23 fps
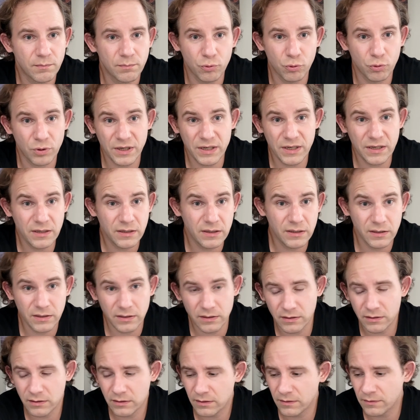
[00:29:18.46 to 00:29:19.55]
breed,
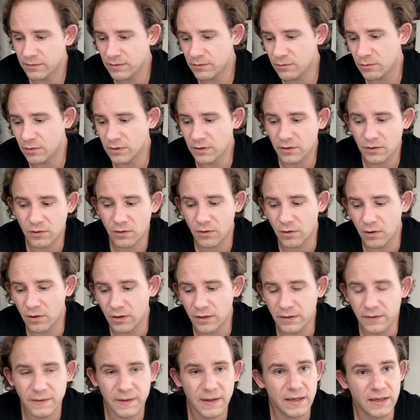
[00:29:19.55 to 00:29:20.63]
if we want to
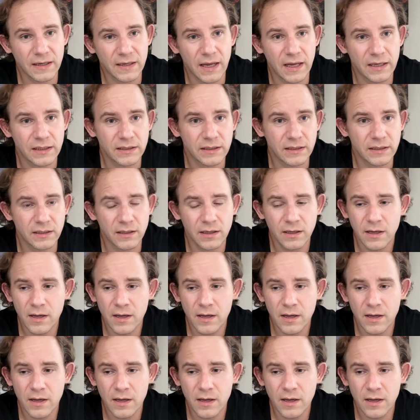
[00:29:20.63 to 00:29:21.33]
call it that, and